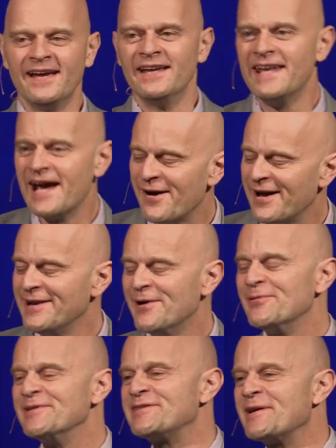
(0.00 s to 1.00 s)
Now, I know
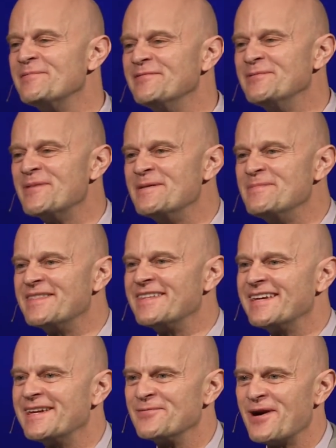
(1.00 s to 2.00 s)
what some of you might be
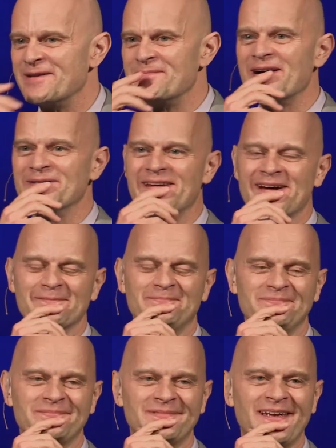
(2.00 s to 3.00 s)
thinking right about now.
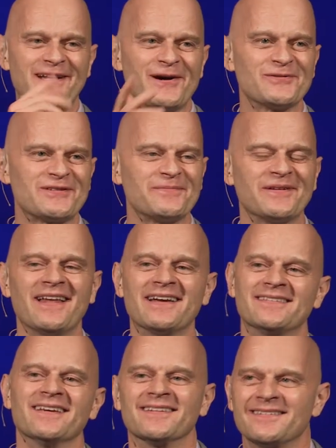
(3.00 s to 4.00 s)
It goes something
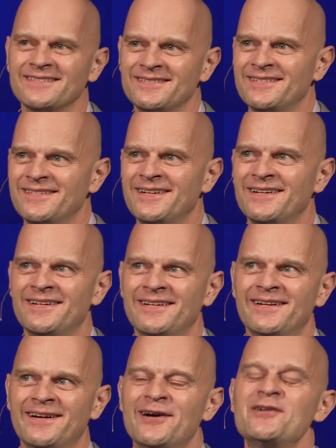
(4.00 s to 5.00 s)
like this.
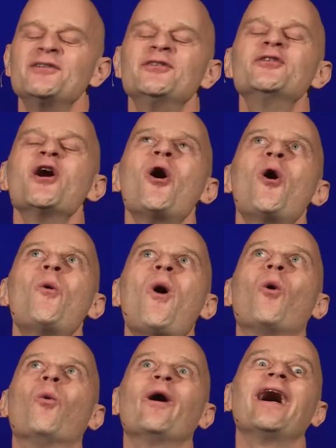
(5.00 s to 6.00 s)
No
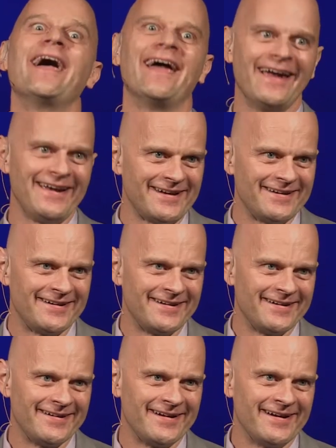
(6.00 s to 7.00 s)
way.
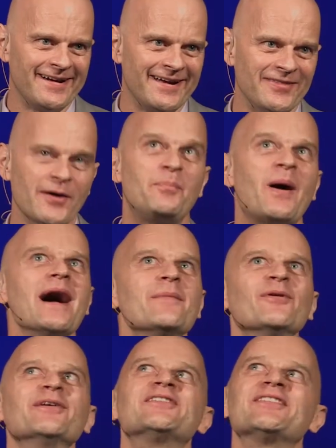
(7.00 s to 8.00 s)
The
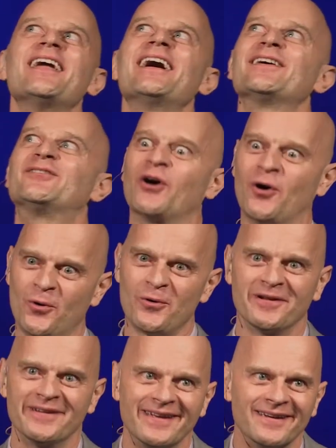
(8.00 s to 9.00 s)
Bible is like
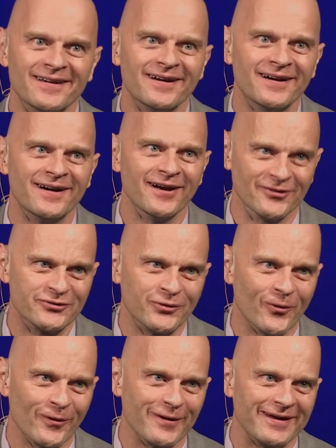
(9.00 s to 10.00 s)
totally a
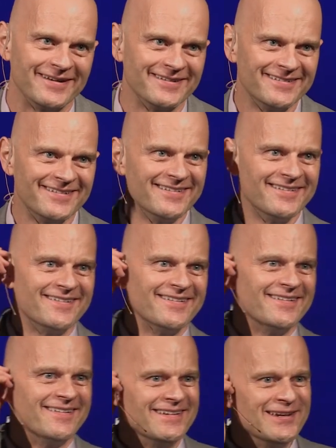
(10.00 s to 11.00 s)
story.
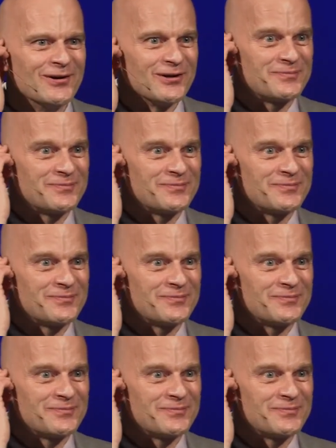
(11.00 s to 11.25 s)
You're